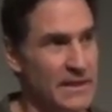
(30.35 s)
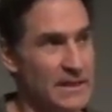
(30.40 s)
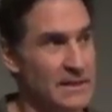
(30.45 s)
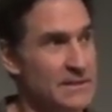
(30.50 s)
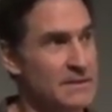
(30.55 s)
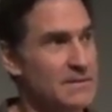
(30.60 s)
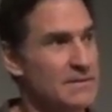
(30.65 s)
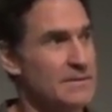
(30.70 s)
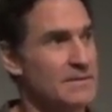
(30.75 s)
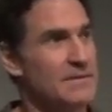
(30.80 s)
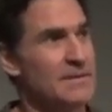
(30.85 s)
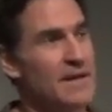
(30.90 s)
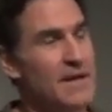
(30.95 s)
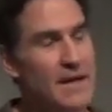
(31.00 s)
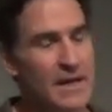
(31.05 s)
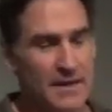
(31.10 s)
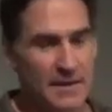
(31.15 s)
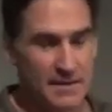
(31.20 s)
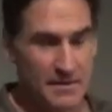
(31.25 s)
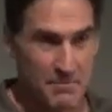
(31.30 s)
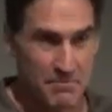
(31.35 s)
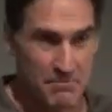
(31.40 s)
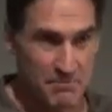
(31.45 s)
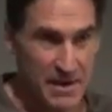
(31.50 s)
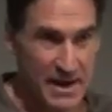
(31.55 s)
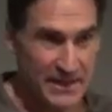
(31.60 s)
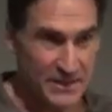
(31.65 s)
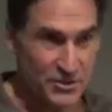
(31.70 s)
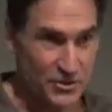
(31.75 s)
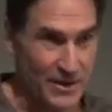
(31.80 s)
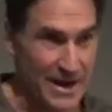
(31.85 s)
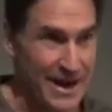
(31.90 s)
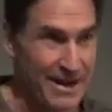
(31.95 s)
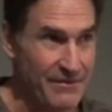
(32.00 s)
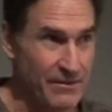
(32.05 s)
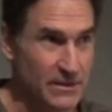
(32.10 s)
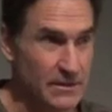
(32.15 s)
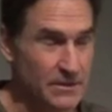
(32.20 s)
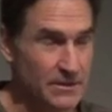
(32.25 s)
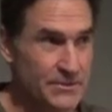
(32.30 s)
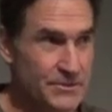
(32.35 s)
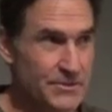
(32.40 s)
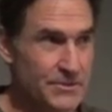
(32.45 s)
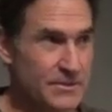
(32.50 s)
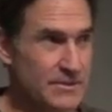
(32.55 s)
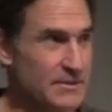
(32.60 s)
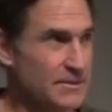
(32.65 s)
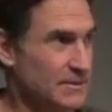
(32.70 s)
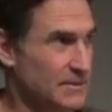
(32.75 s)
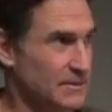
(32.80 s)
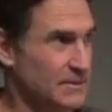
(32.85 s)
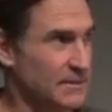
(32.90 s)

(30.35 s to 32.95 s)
It's my travels,